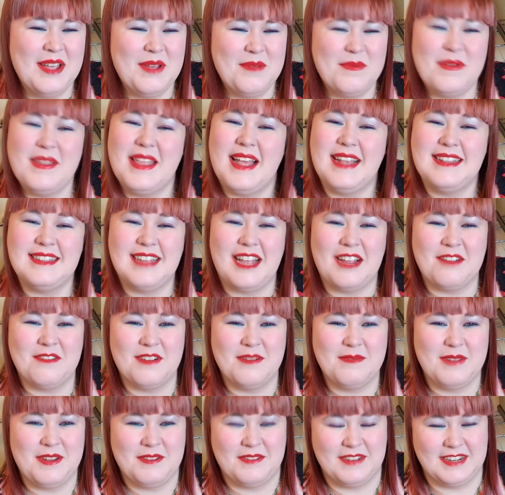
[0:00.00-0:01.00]
But that's all
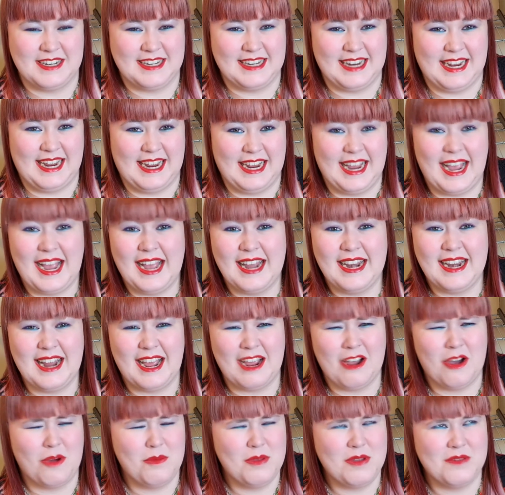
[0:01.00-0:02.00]
from me for today, and
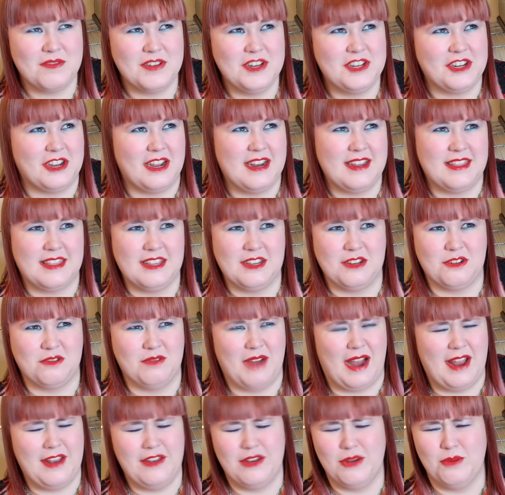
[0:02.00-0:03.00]
I hope you've enjoyed this
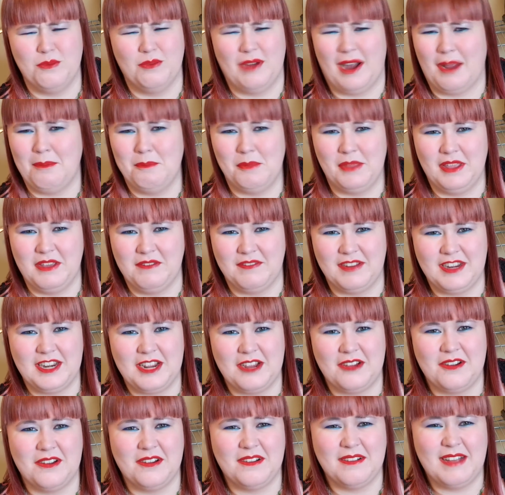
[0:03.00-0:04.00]
random rambly
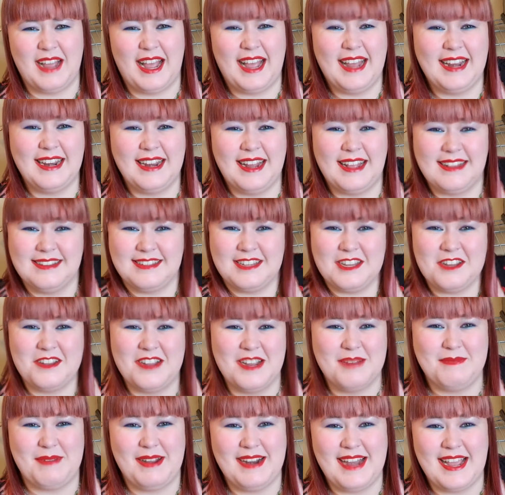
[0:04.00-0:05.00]
video, and I'll see you
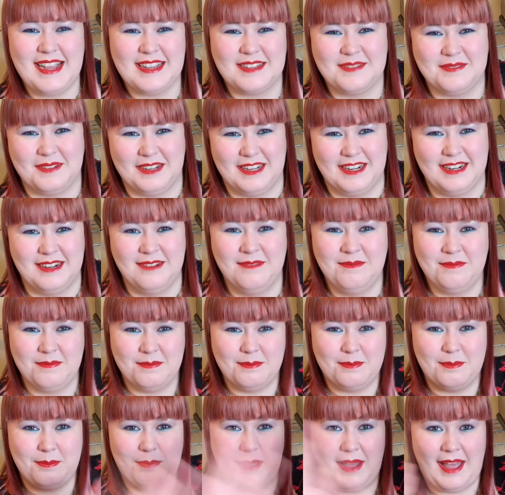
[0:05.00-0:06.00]
in my next one.
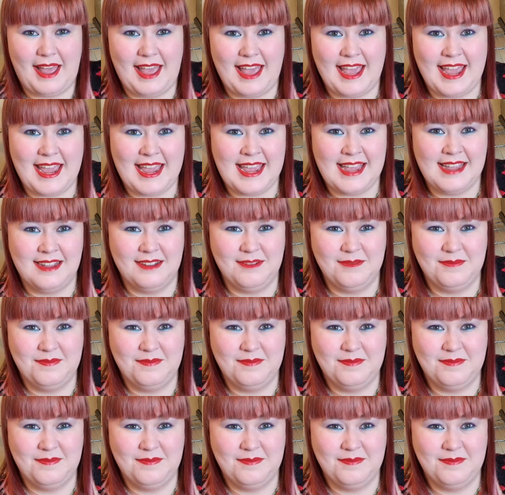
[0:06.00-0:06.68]
Bye!